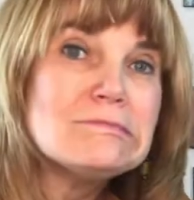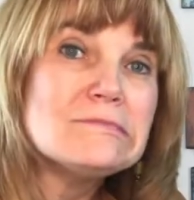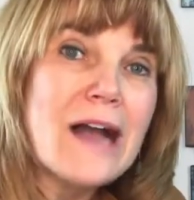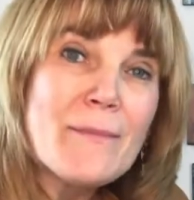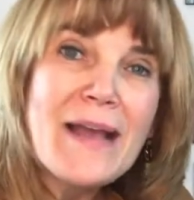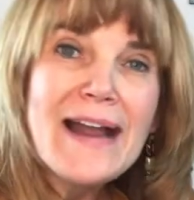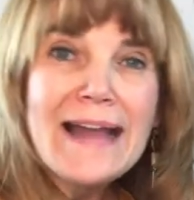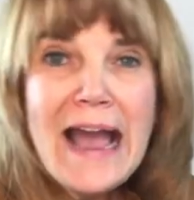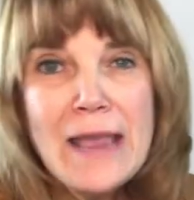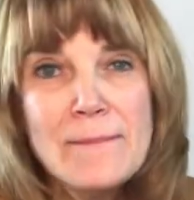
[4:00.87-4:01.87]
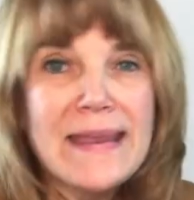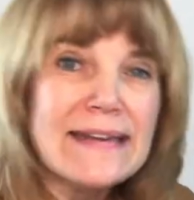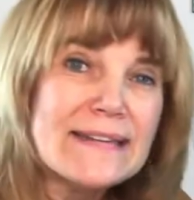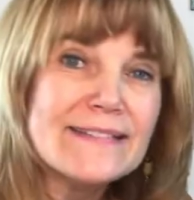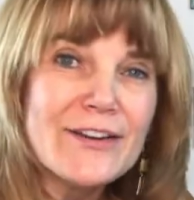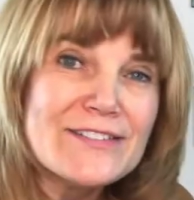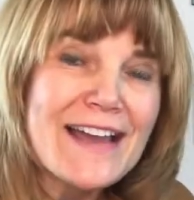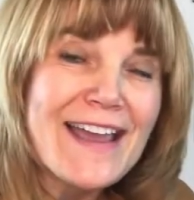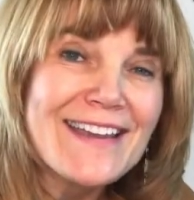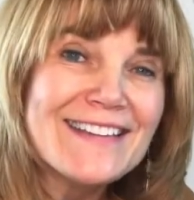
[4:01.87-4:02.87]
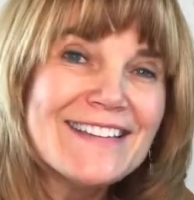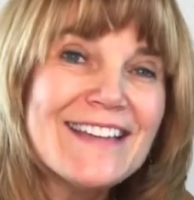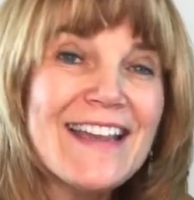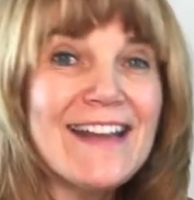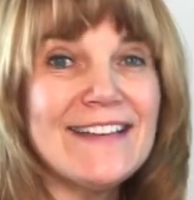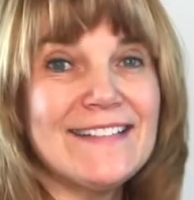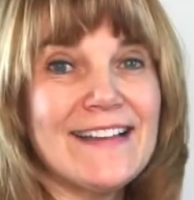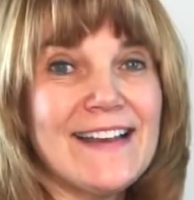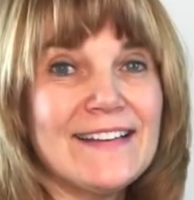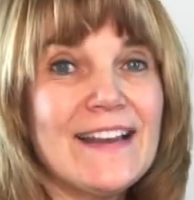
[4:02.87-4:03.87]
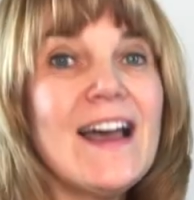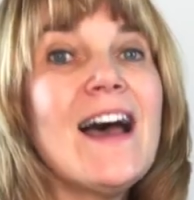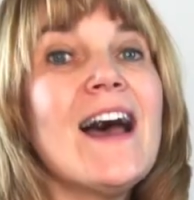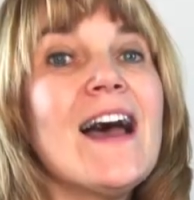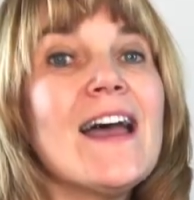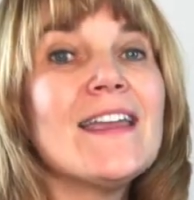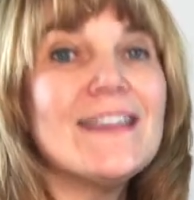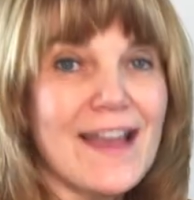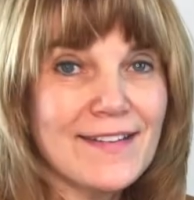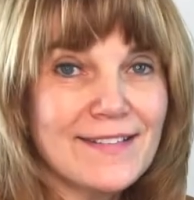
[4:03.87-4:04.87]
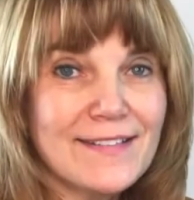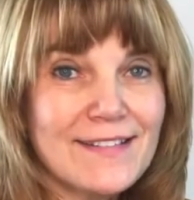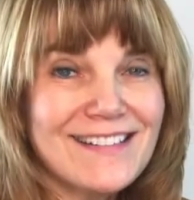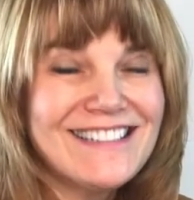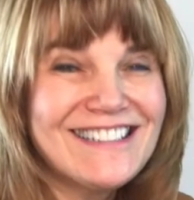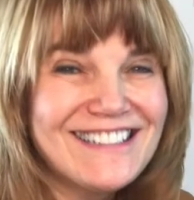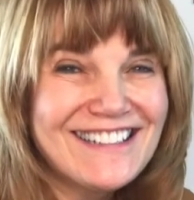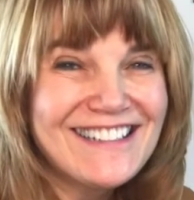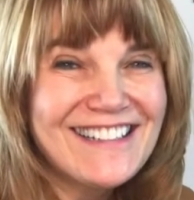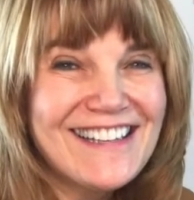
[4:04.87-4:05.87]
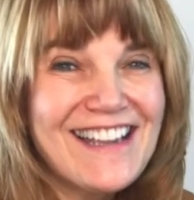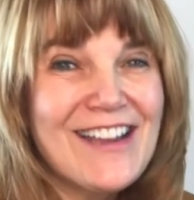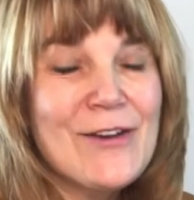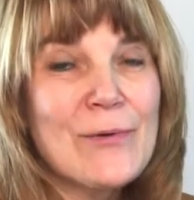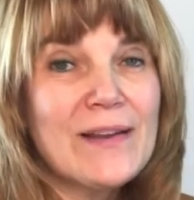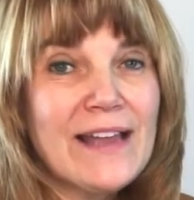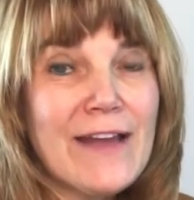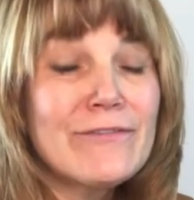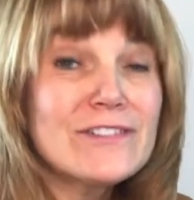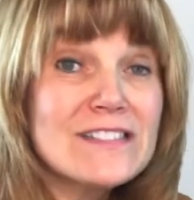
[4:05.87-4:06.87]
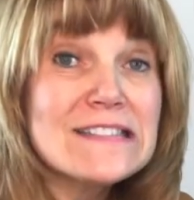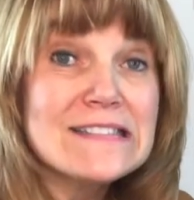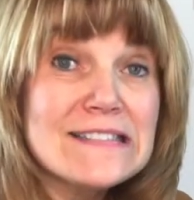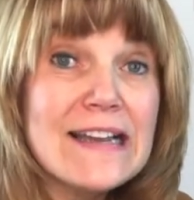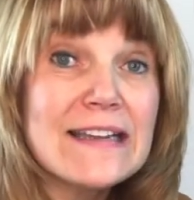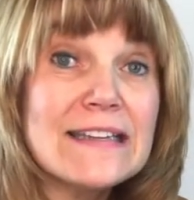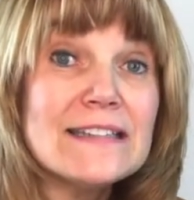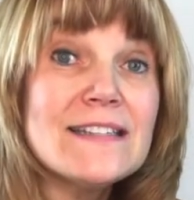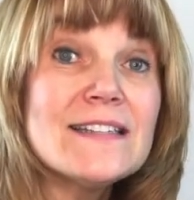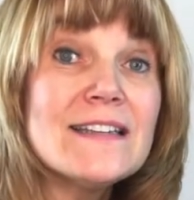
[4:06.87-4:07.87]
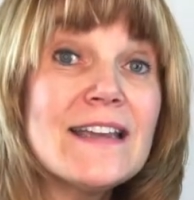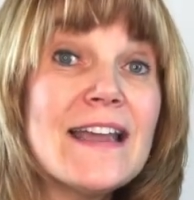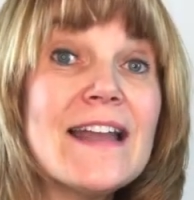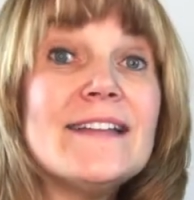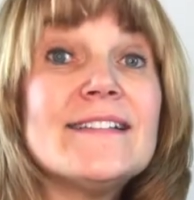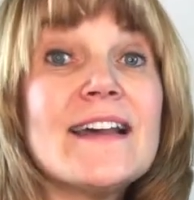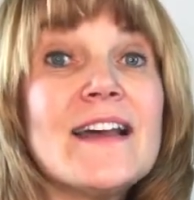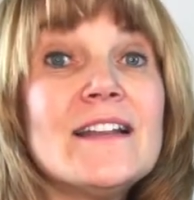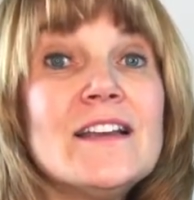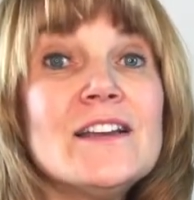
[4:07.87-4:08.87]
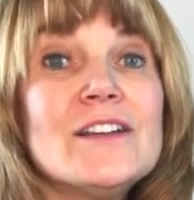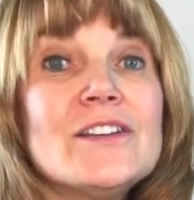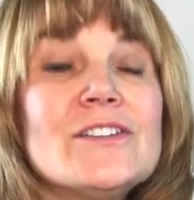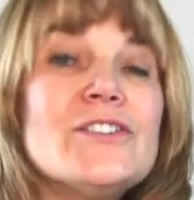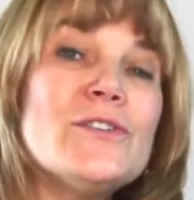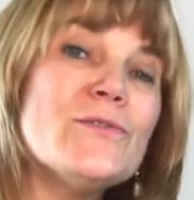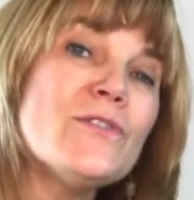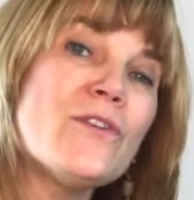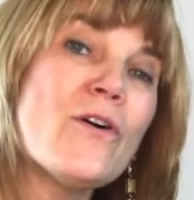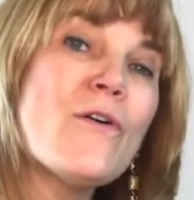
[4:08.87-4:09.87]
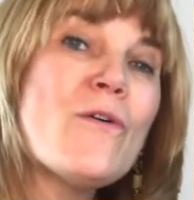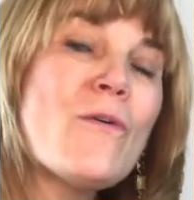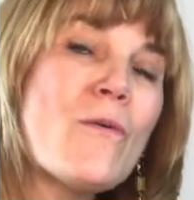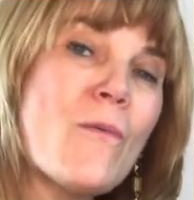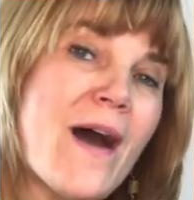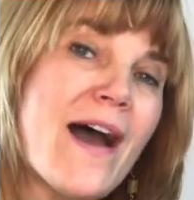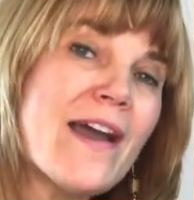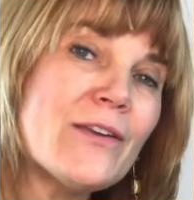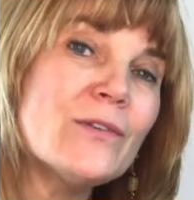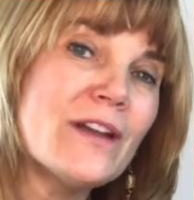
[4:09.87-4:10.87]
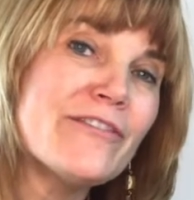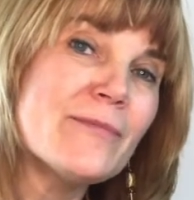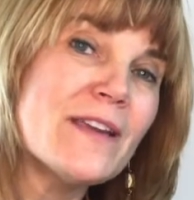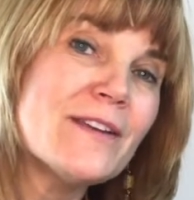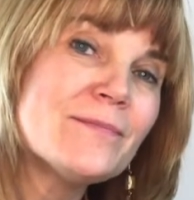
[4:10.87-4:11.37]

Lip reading: I'm kind of high maintenance, aren't I? And he said, yes. We laughed for just a second, and he said, do you know why you love me?